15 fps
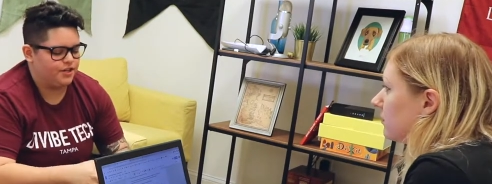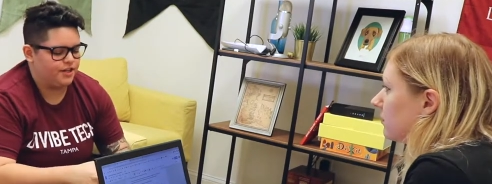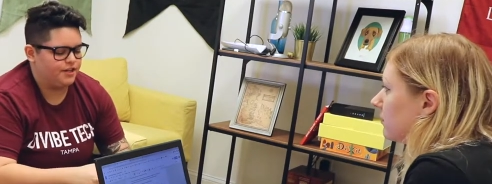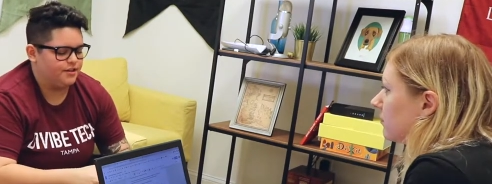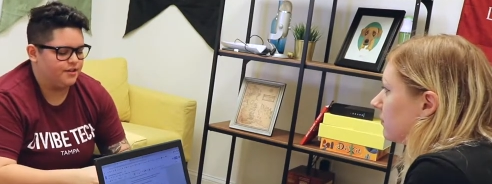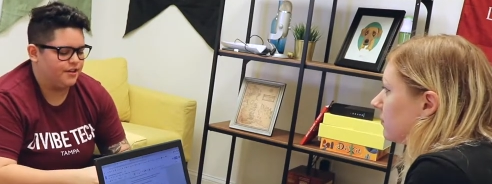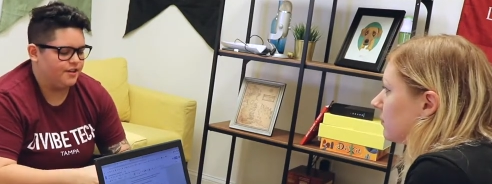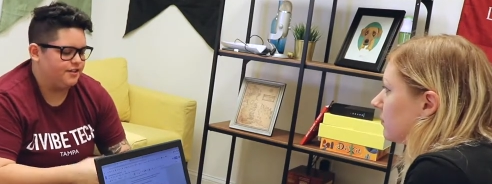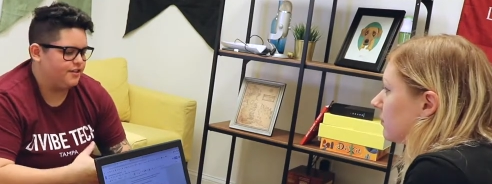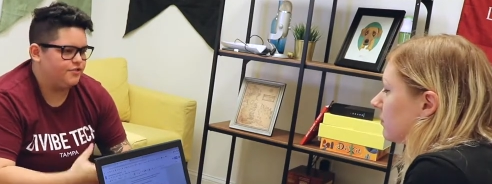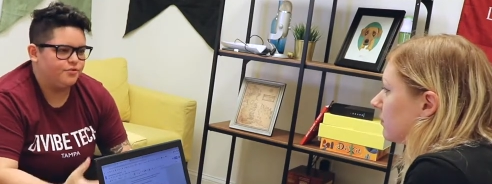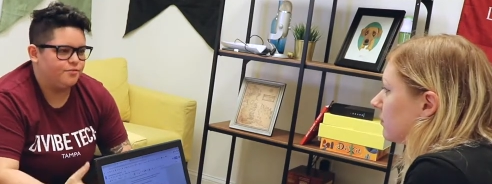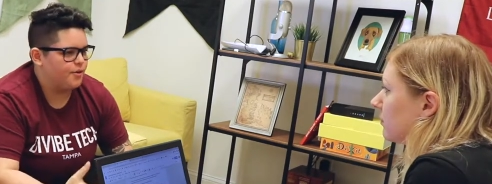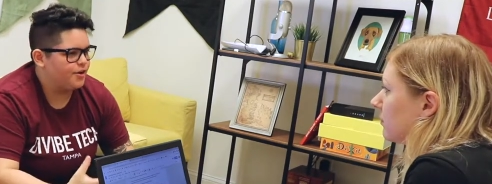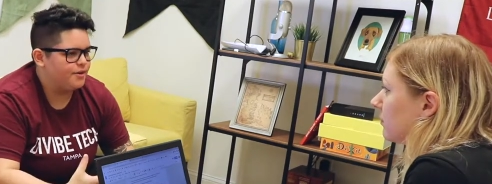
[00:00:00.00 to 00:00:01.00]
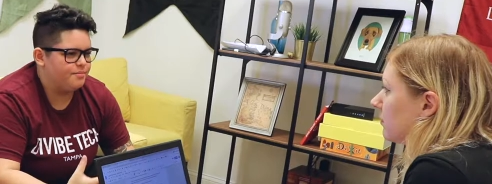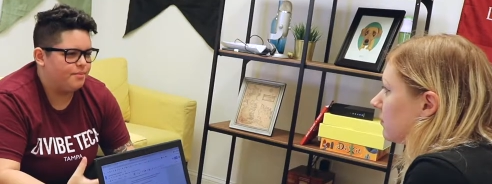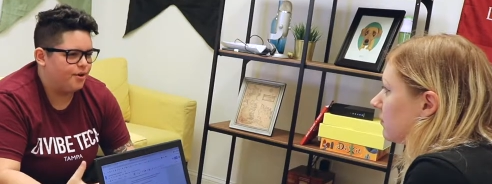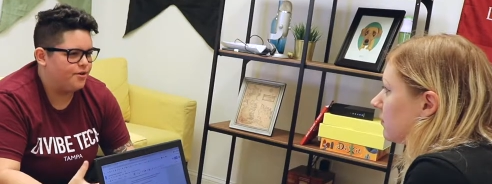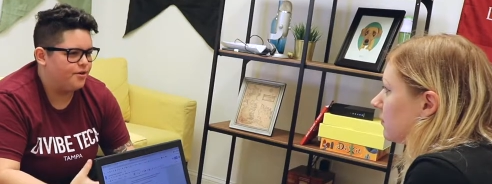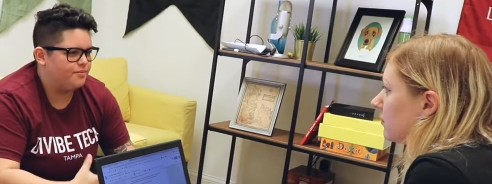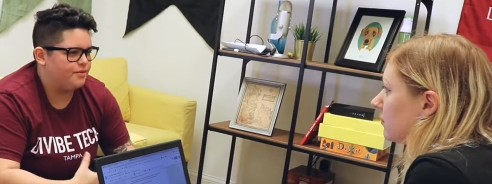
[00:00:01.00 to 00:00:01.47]
Speaker 1: like a digital marketing
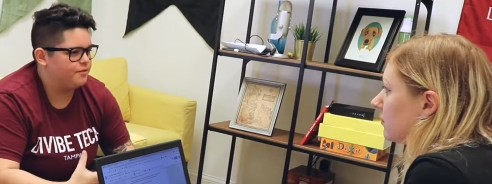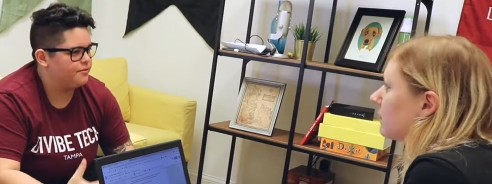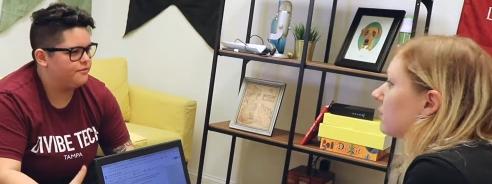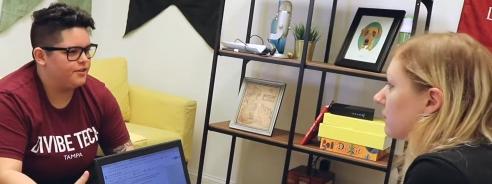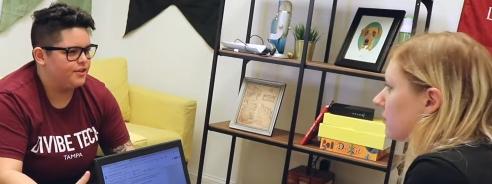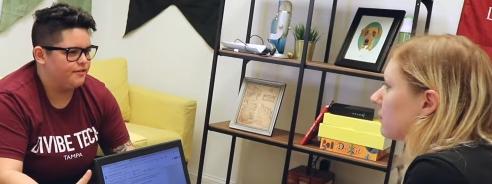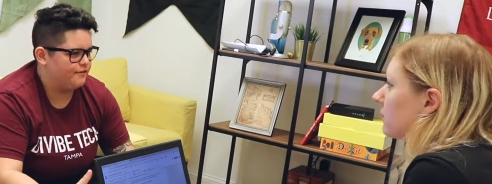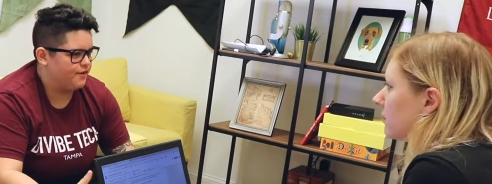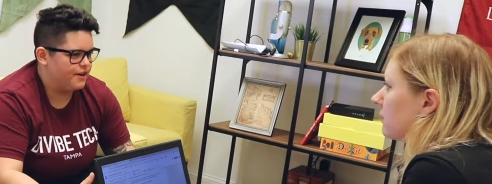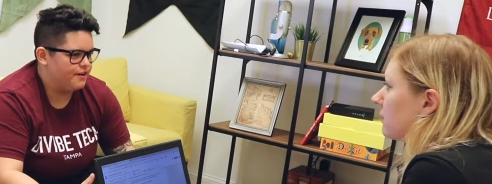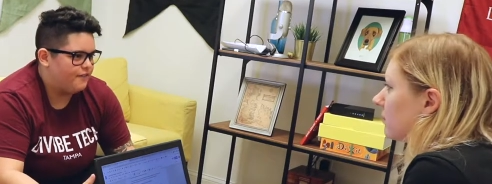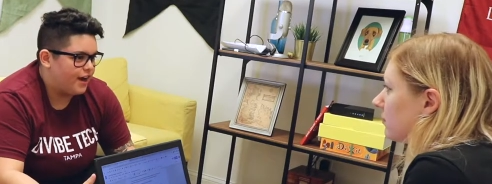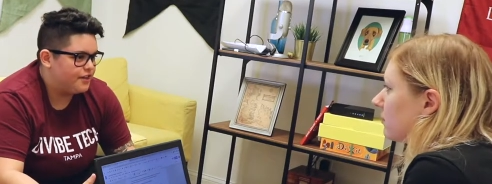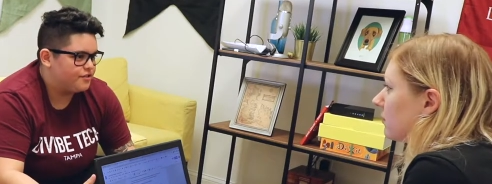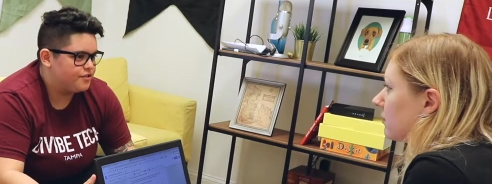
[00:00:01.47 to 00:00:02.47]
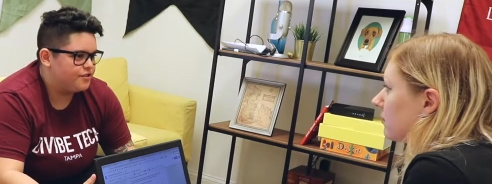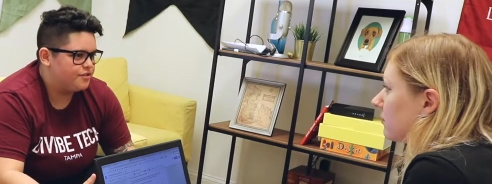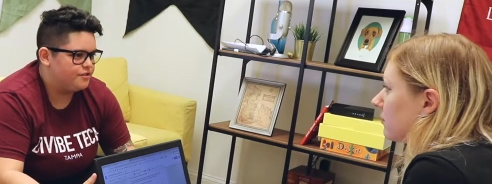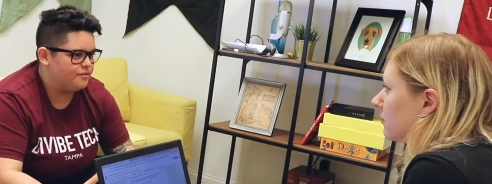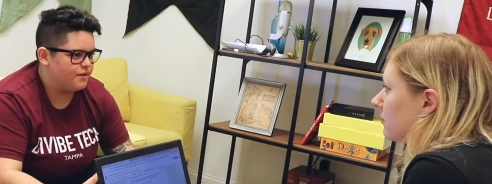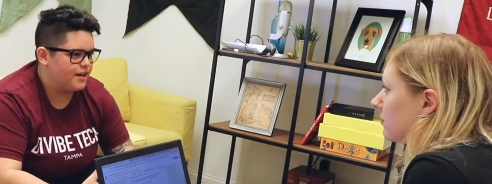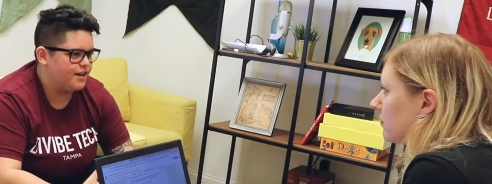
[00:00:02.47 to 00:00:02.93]
partner. I'm like one of the
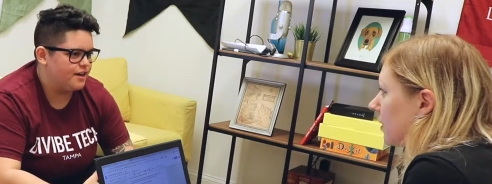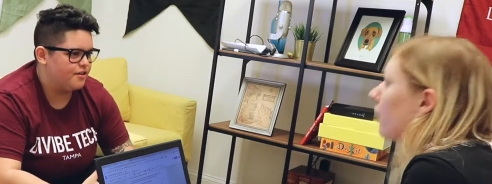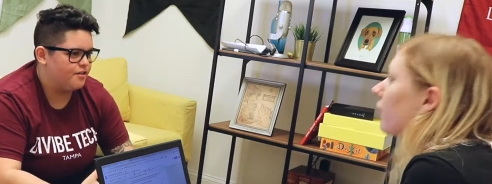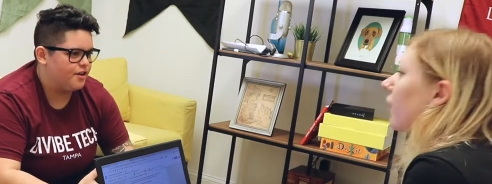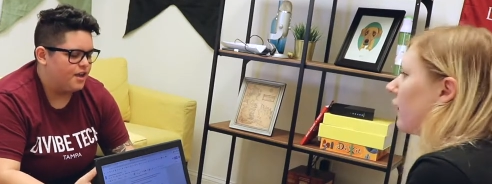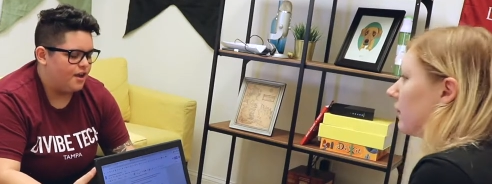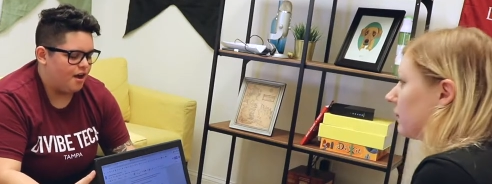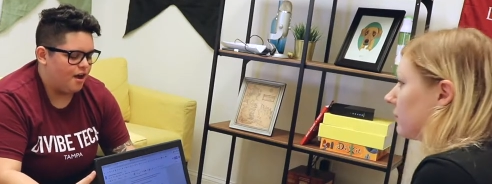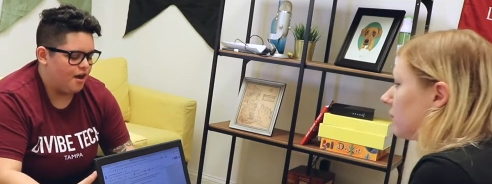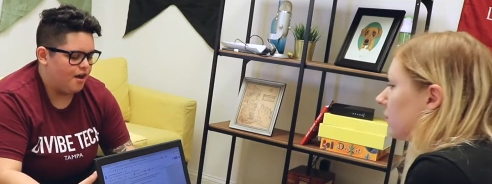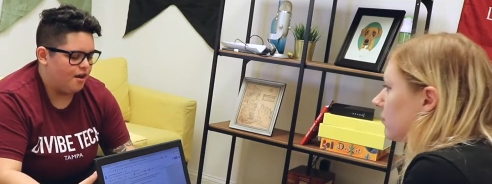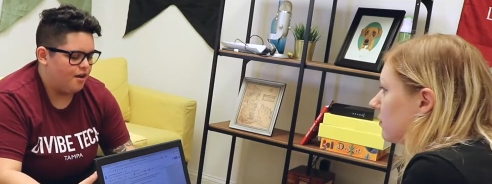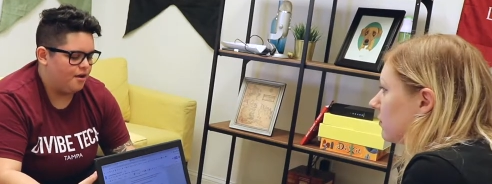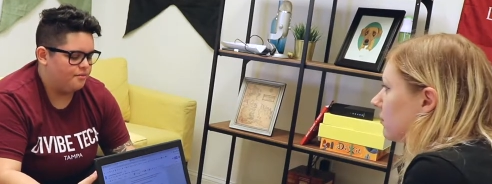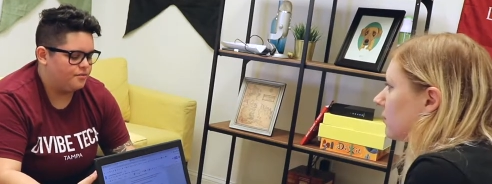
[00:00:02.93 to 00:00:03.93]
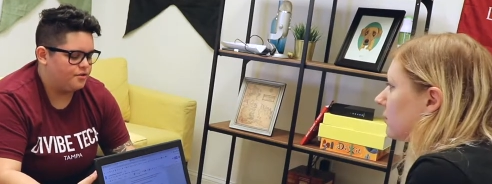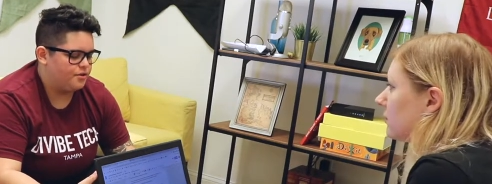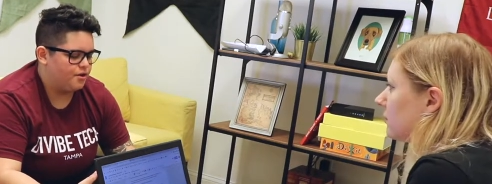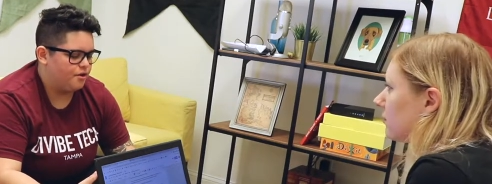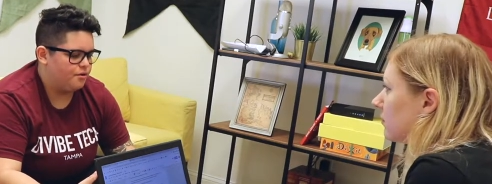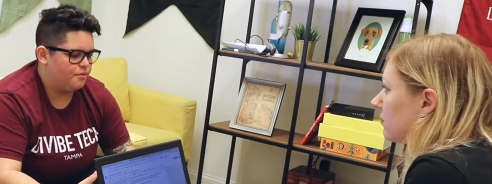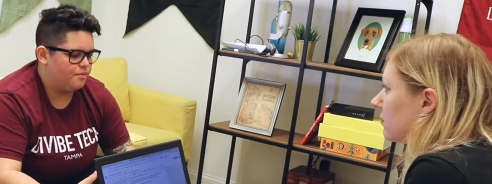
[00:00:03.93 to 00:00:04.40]
advisors right now. Okay. Um,
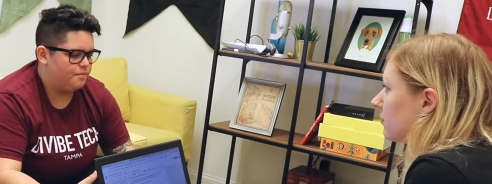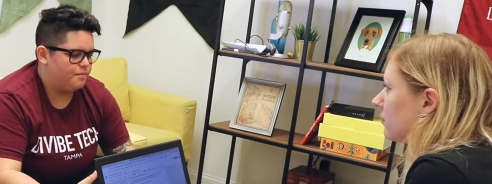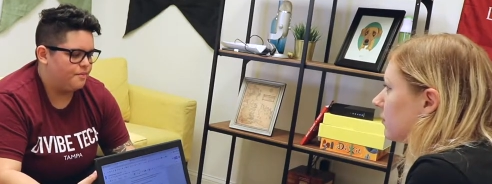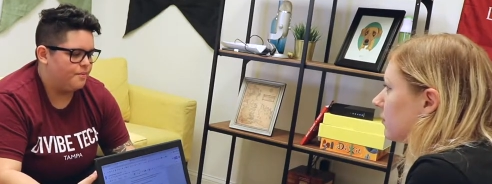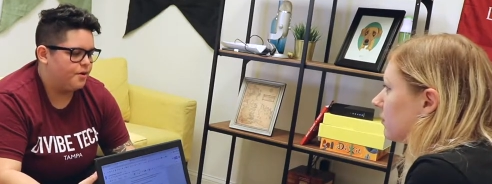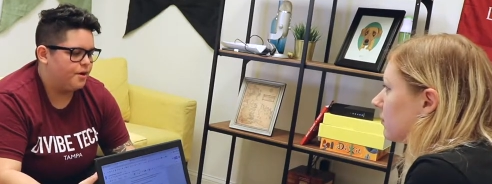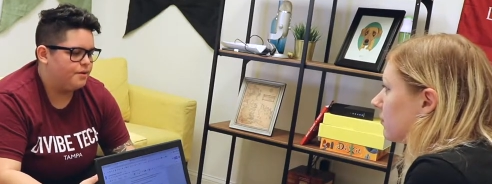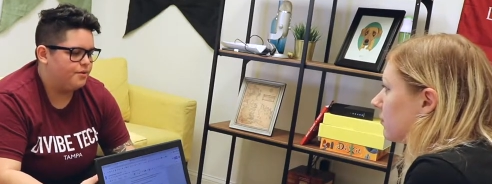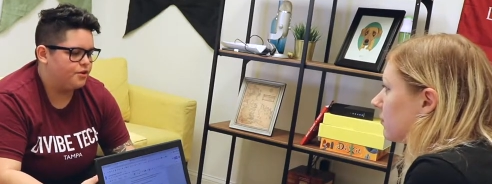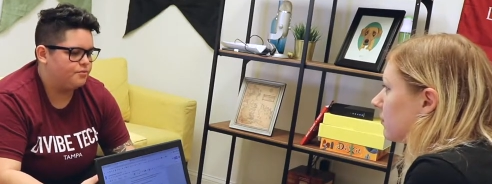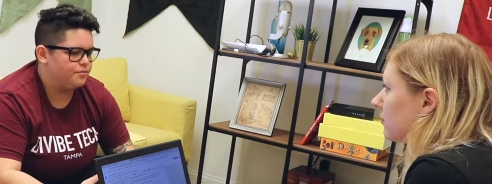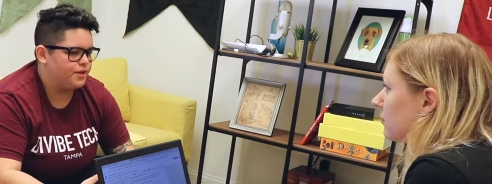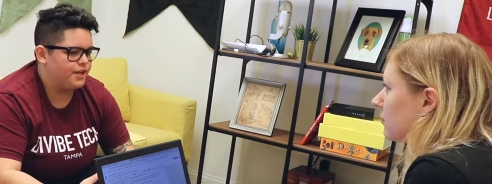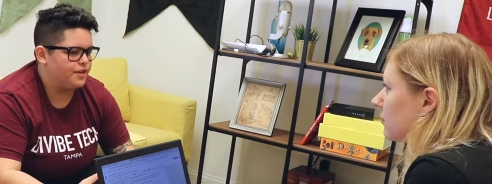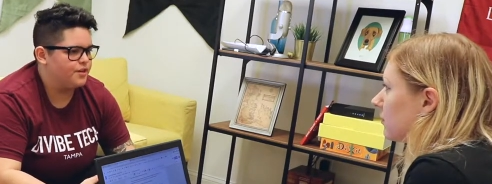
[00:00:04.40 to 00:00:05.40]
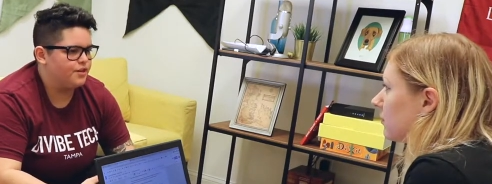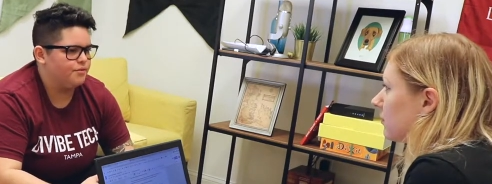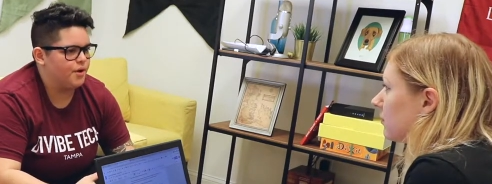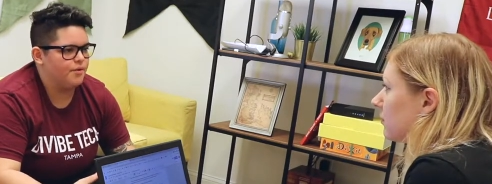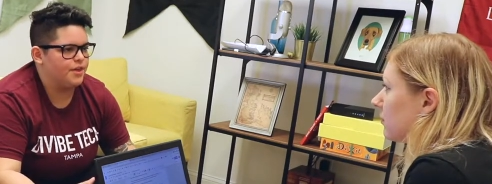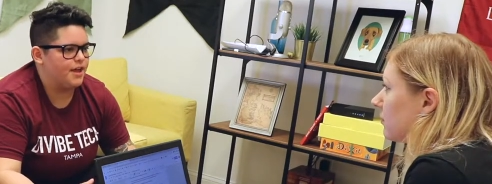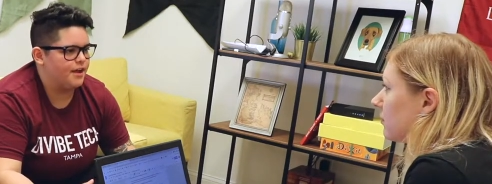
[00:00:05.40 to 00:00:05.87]
so pretty much we're like going to
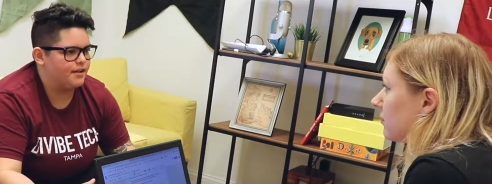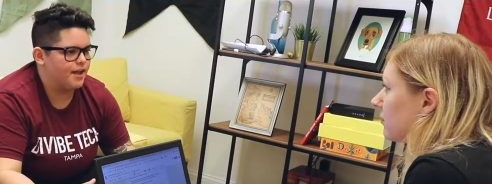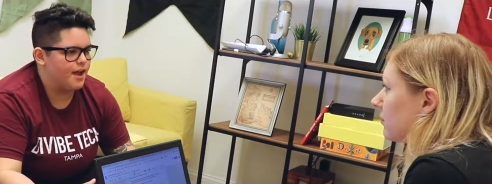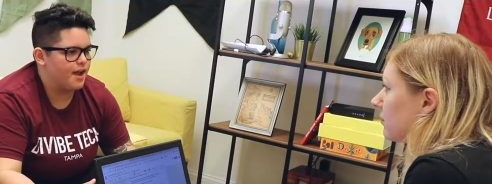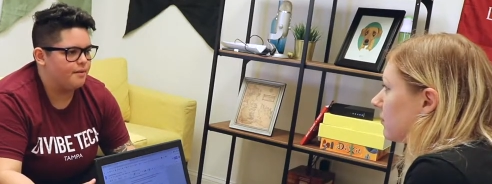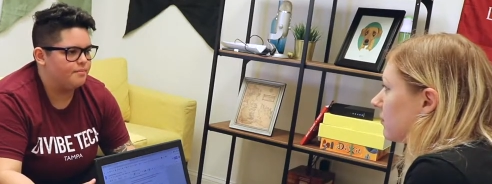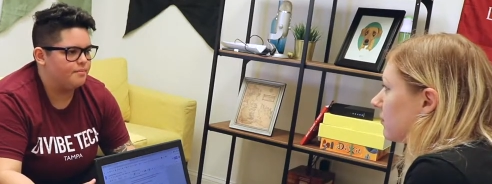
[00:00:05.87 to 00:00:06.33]
growth hack the app.